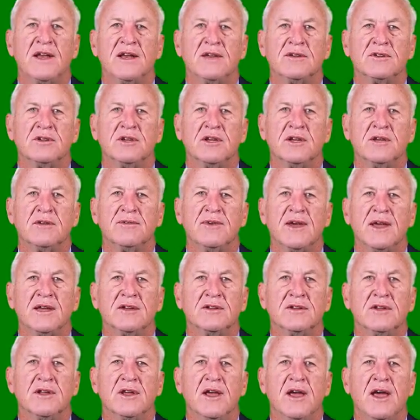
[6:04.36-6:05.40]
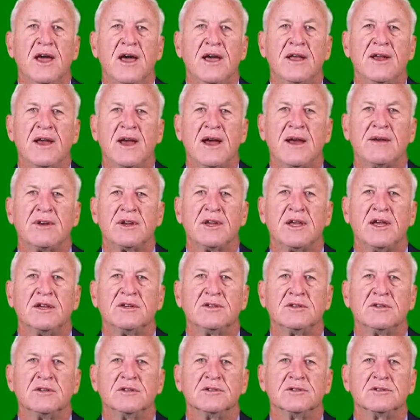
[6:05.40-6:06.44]
of key effects and their
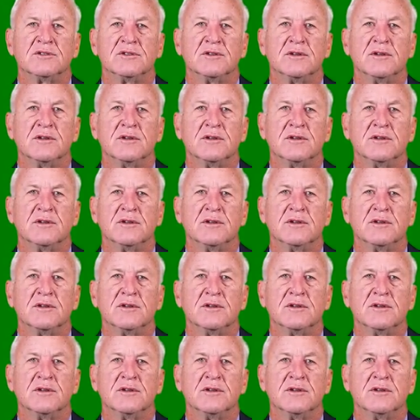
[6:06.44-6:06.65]
applications.